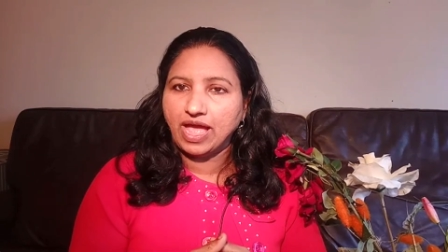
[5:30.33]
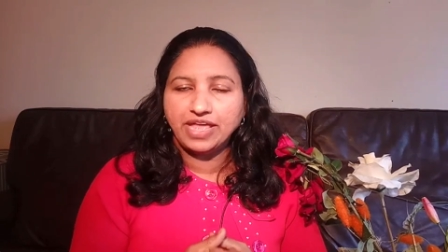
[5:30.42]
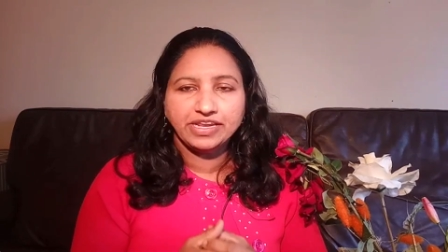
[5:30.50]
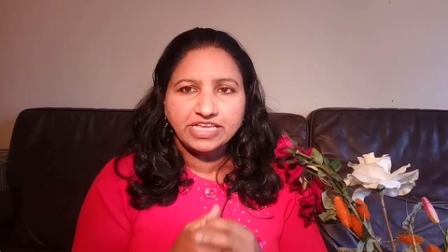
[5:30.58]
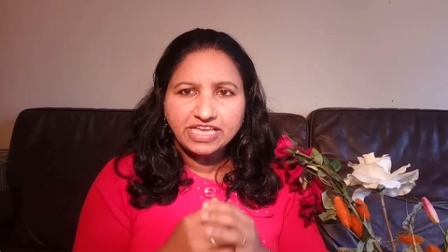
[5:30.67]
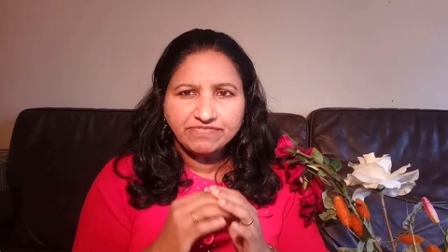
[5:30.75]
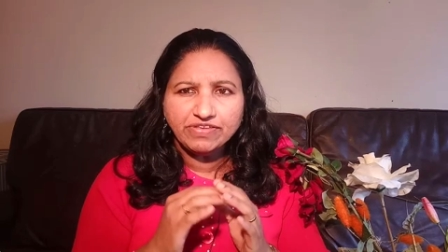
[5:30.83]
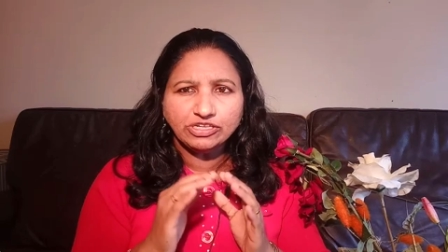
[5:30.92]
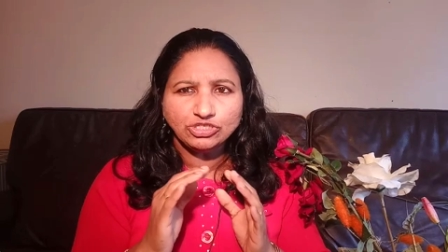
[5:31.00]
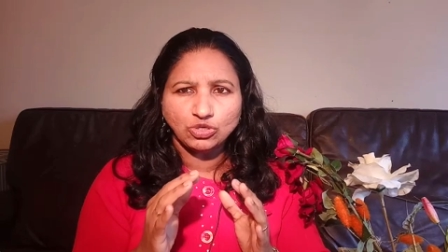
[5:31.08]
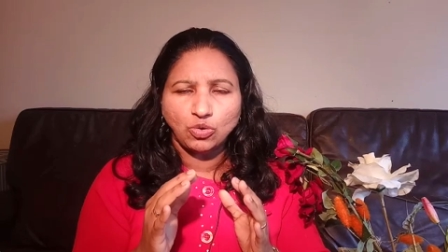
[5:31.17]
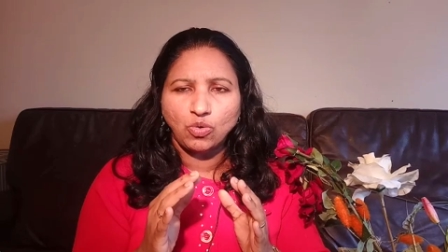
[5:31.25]
and he will
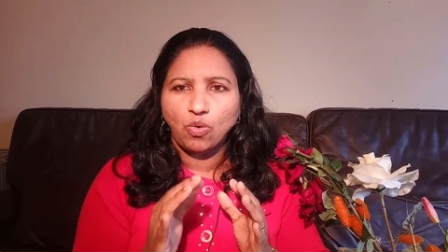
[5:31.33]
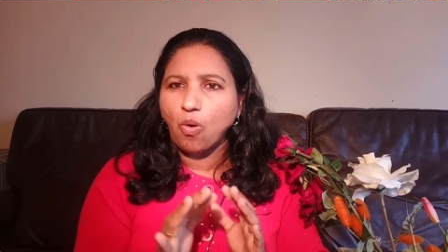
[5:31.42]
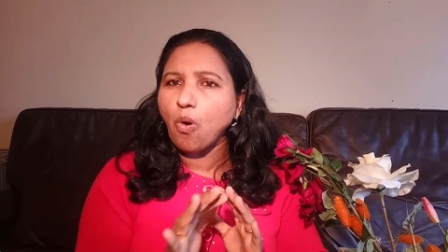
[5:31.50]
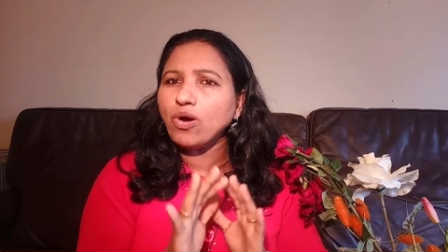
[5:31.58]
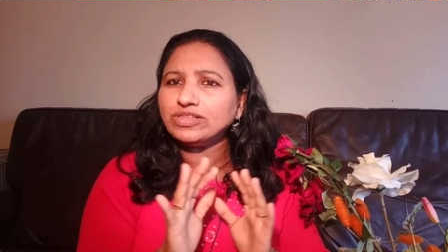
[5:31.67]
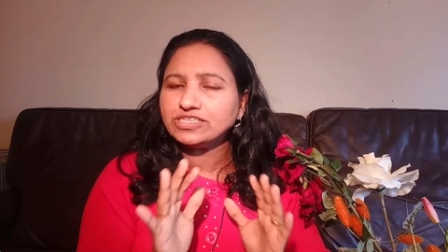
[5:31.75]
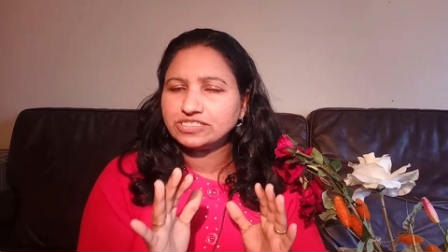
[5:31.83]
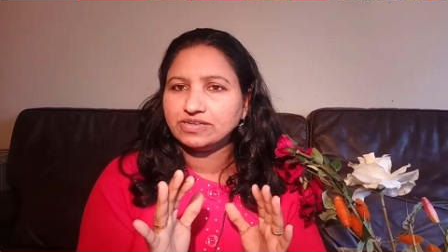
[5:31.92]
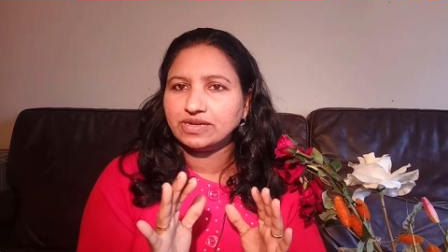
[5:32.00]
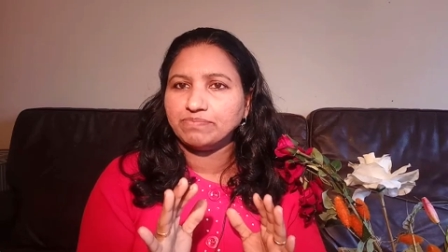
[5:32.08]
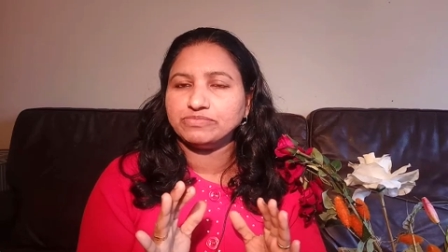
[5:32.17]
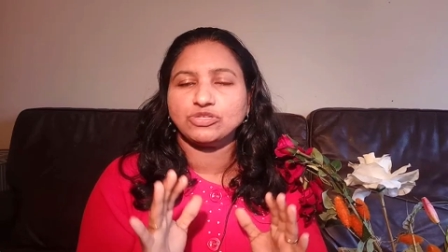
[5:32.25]
show all the
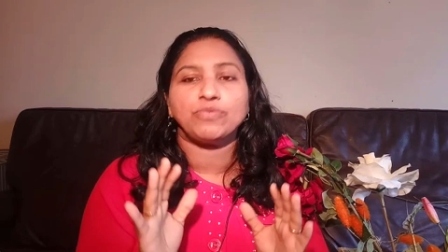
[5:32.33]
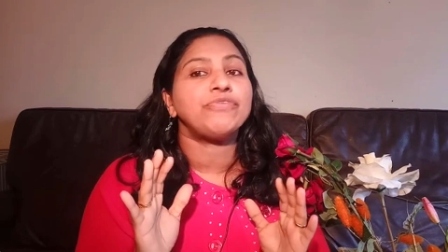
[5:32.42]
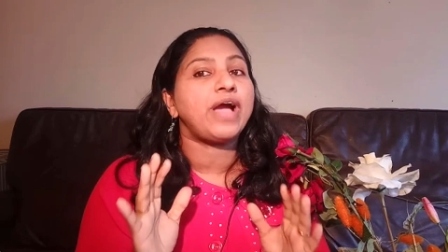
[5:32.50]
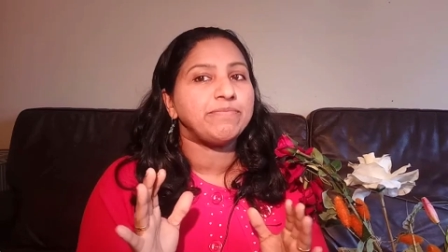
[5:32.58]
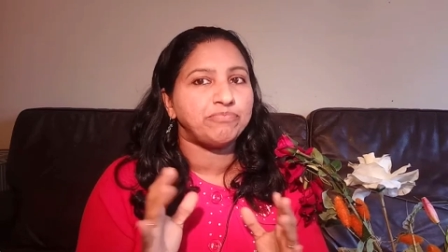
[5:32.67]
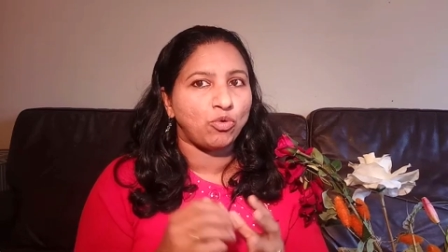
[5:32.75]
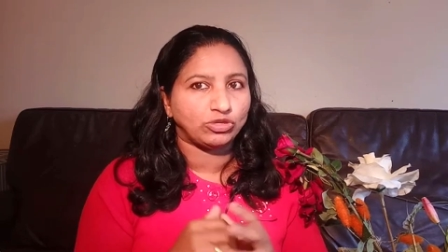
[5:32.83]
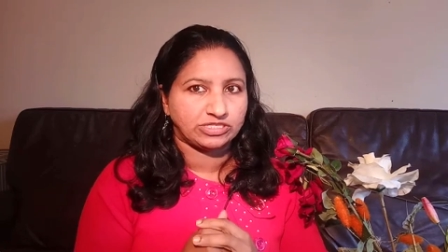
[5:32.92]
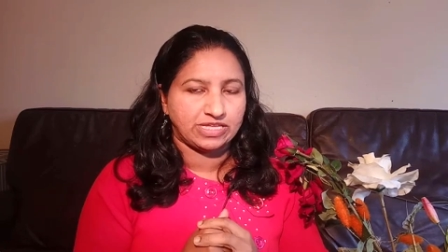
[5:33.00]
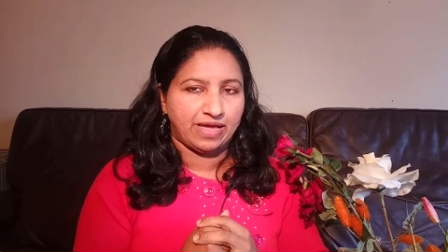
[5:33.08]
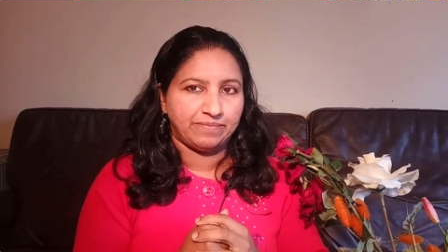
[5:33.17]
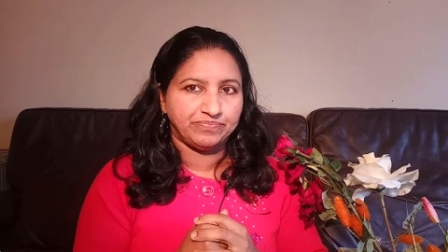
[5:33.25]
symptoms of
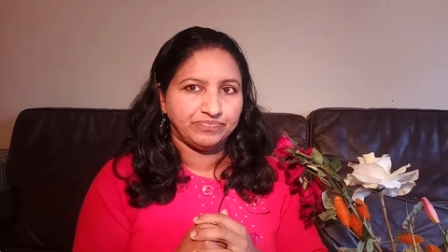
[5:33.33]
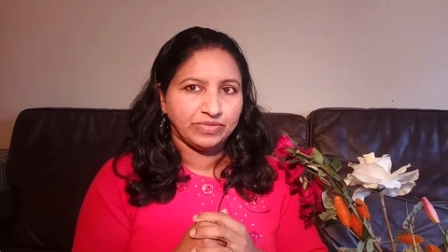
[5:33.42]
hypoxia.